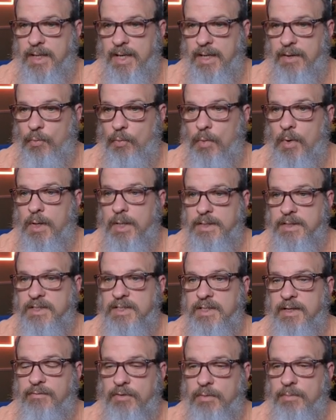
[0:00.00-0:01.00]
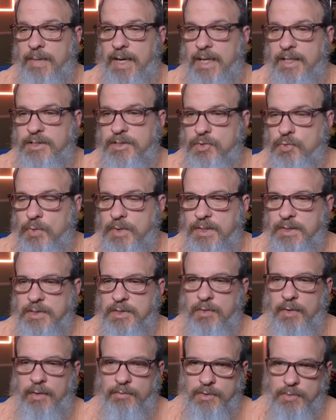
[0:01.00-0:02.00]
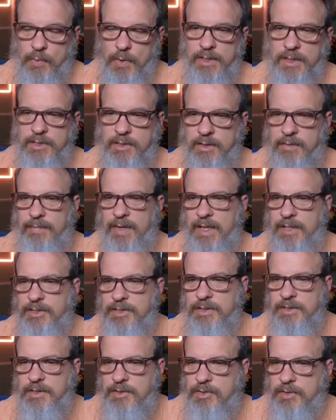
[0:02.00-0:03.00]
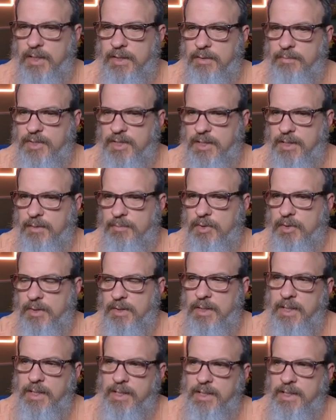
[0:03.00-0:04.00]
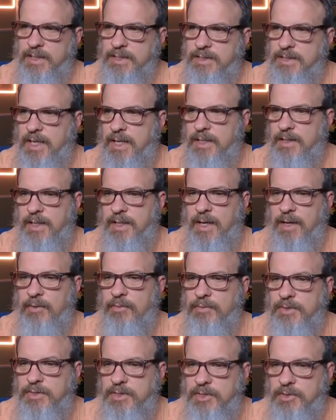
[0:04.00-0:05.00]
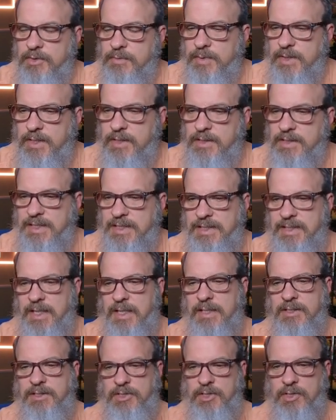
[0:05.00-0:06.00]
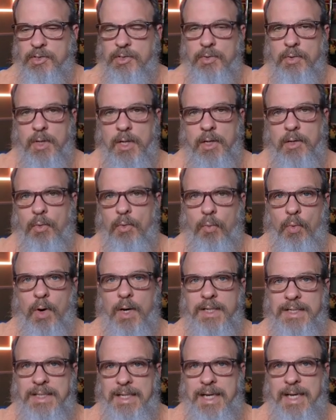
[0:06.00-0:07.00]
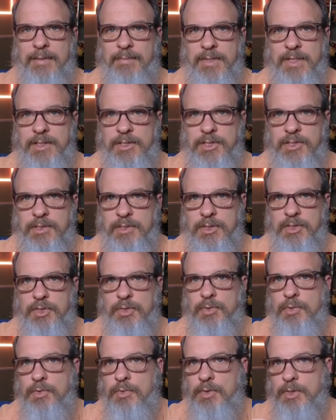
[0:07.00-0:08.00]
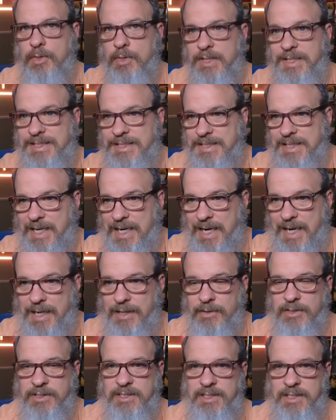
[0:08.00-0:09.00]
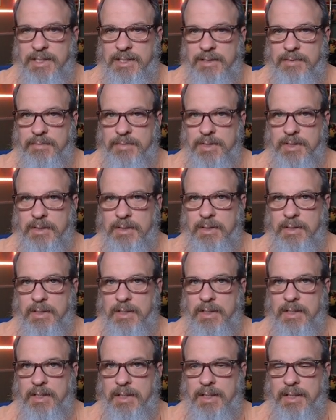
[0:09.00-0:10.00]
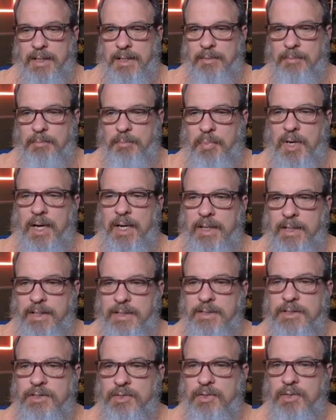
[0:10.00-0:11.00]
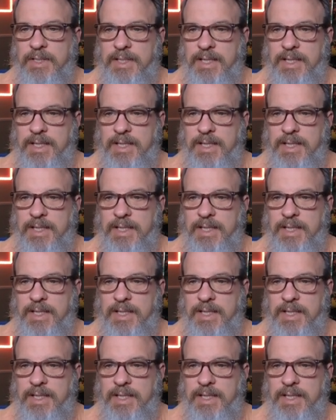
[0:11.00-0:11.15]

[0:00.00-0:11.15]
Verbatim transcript: won several matches with it. So I was watching the matches to try to pick up on exactly how it was used, because it does do 1 damage to your entire team. But in certain